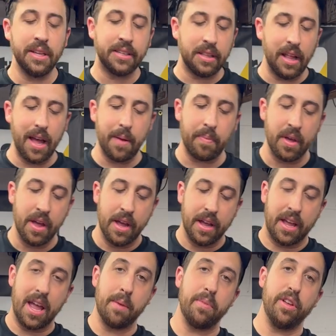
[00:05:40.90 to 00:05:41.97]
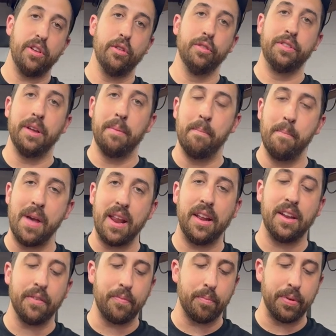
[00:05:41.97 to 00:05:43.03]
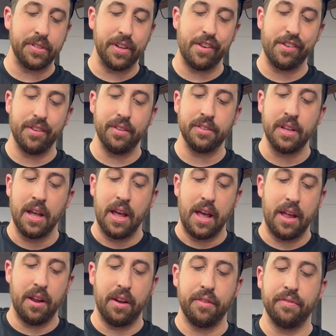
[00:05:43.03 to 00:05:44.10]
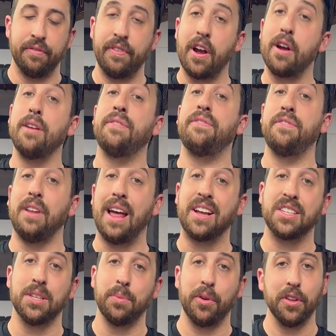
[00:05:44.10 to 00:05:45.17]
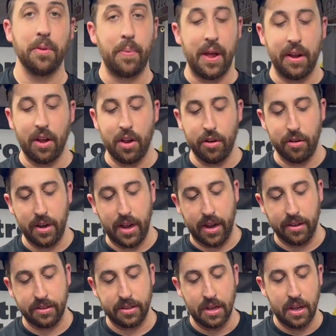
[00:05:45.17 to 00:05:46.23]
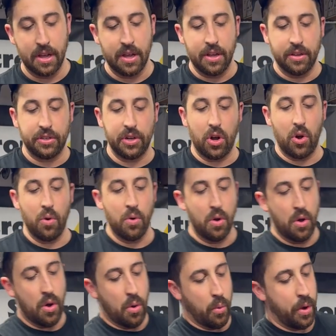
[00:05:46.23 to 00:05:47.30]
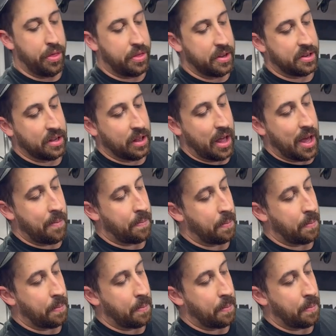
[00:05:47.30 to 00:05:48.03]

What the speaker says: clamp can be used in many different positions, and it is very flexible depending on your needs. So with this clamp,